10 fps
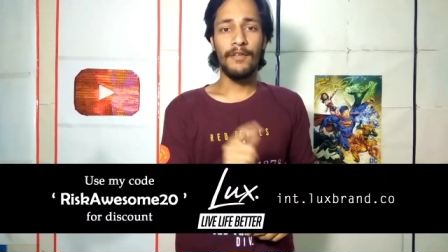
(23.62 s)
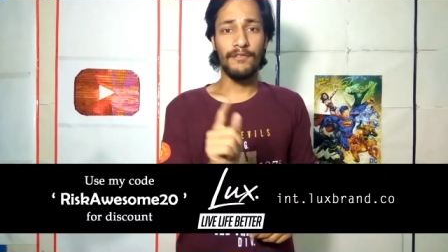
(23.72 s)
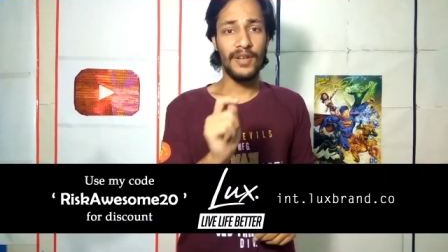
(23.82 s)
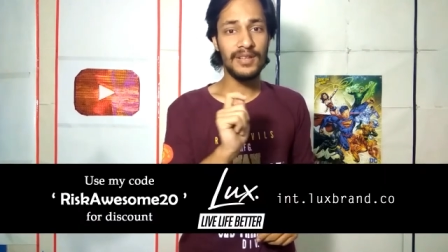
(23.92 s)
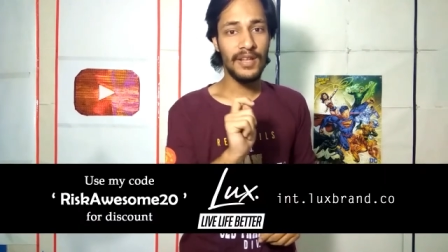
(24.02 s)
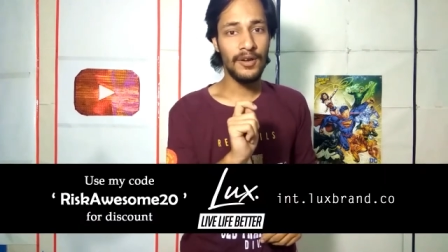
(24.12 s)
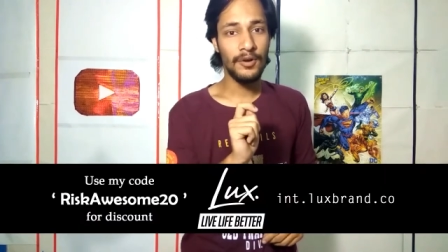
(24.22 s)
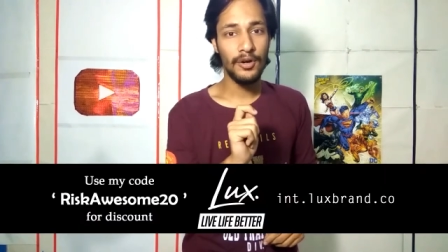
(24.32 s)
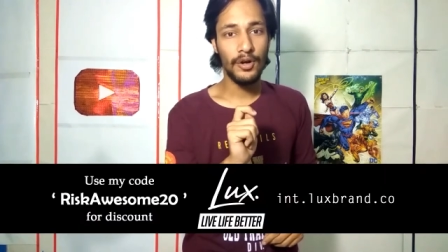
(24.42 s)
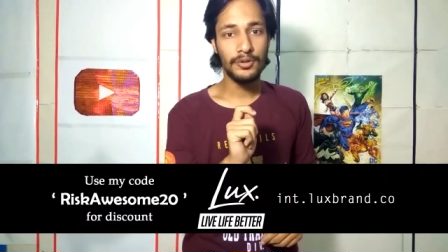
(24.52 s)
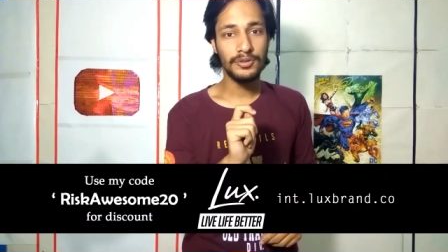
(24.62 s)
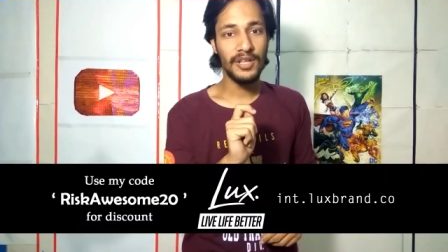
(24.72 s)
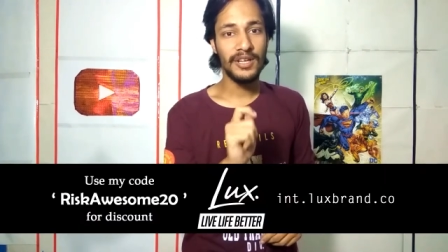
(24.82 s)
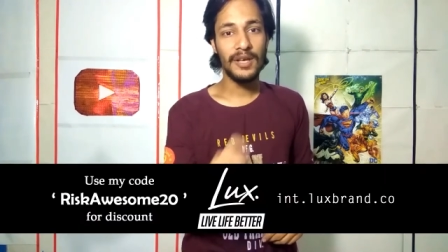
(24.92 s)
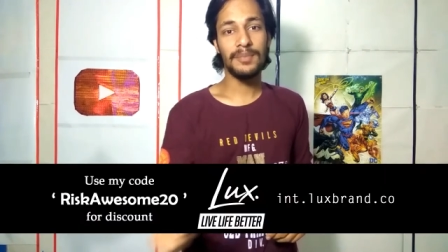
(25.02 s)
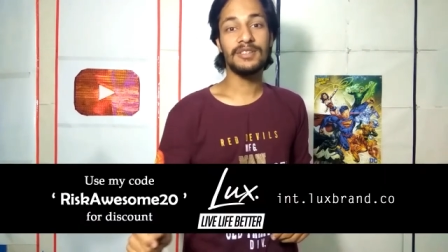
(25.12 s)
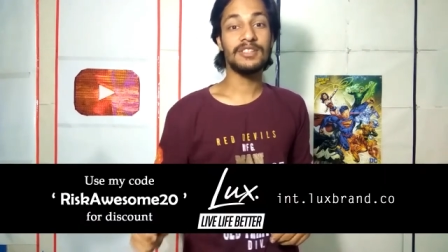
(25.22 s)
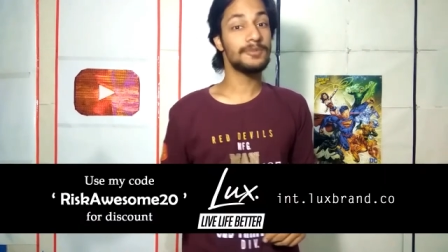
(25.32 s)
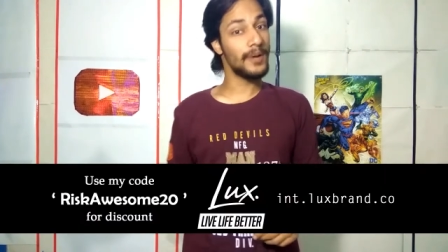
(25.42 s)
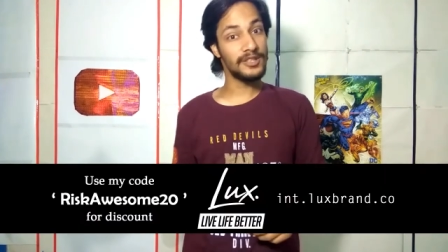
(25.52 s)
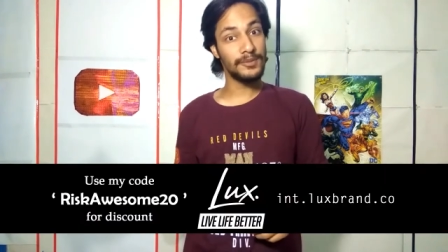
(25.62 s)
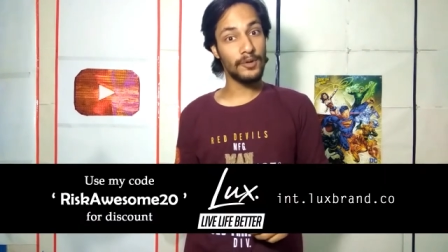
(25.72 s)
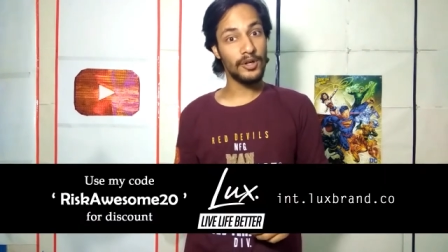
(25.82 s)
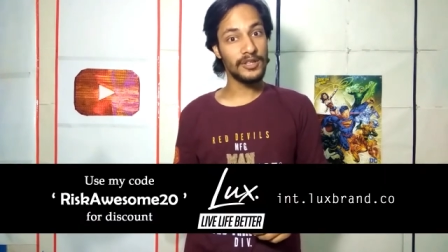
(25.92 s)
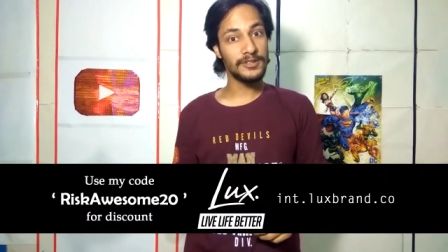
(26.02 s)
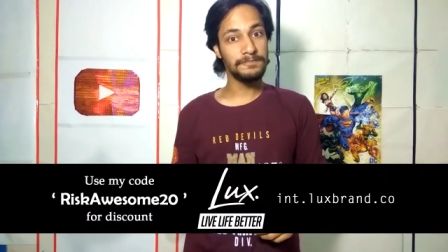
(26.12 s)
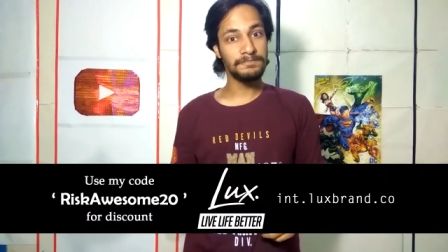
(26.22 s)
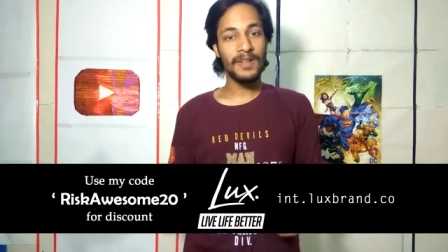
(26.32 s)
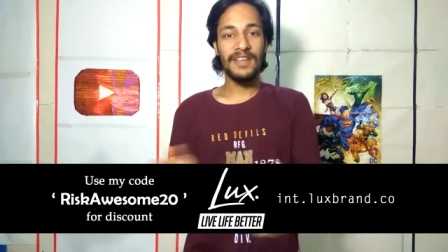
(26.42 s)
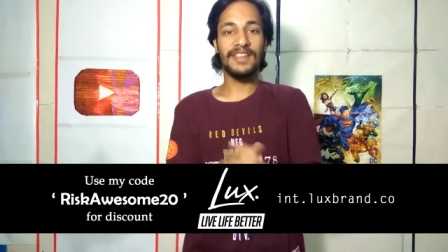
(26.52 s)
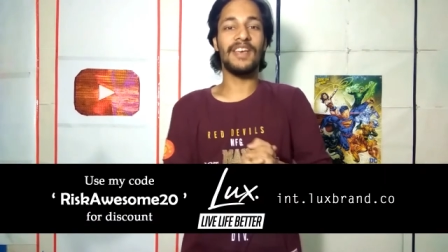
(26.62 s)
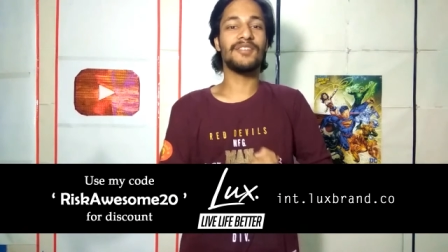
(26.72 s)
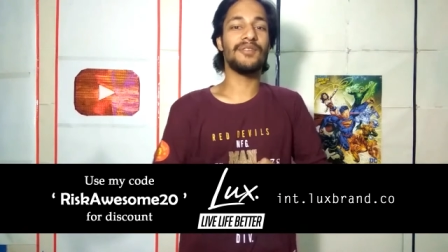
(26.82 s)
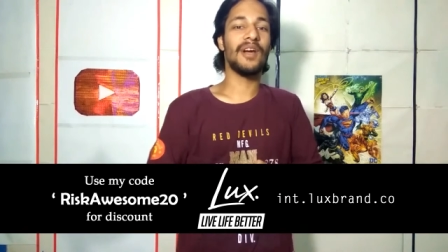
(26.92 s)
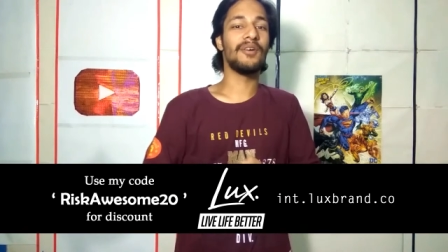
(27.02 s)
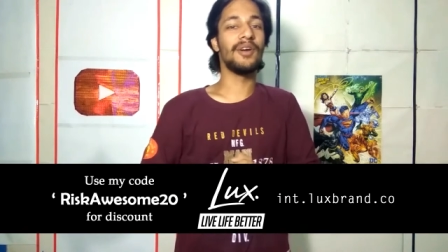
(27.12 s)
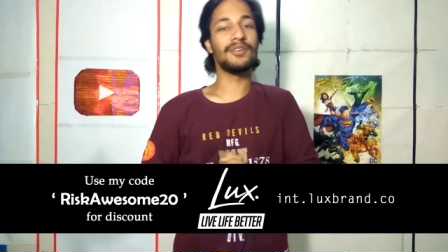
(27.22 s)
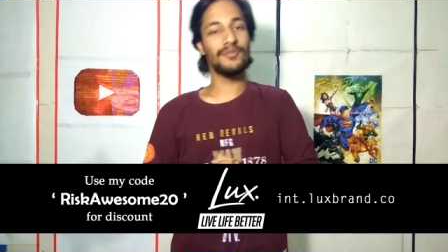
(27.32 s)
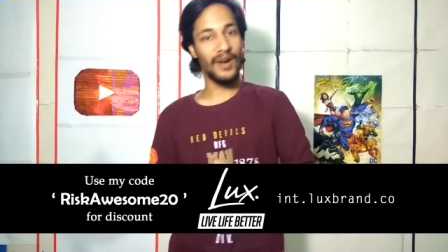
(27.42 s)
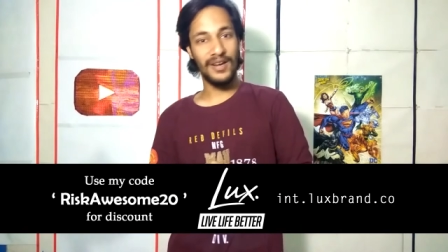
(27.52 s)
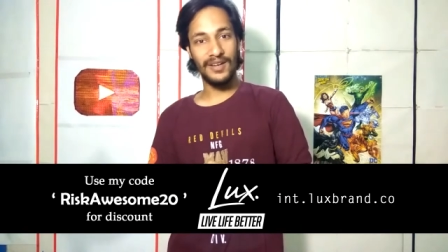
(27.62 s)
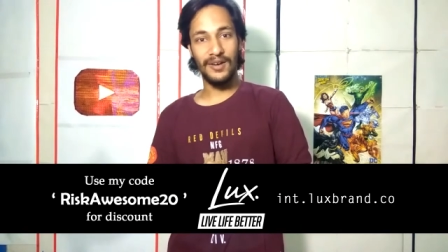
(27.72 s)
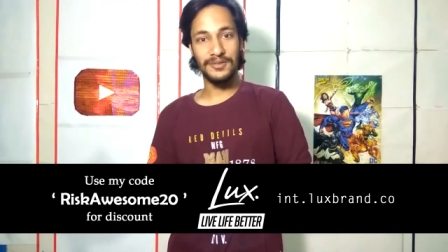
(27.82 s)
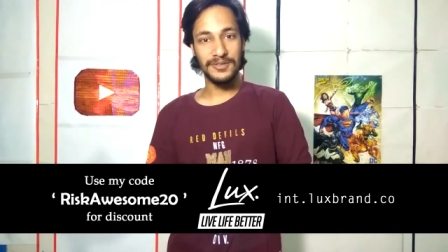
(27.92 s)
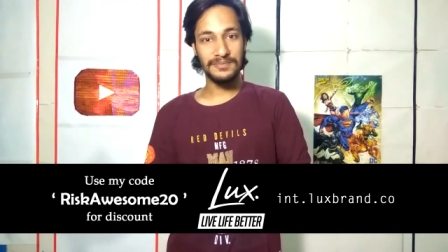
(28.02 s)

Will they hold on to their name in this budget product? Yes, we are going to find out.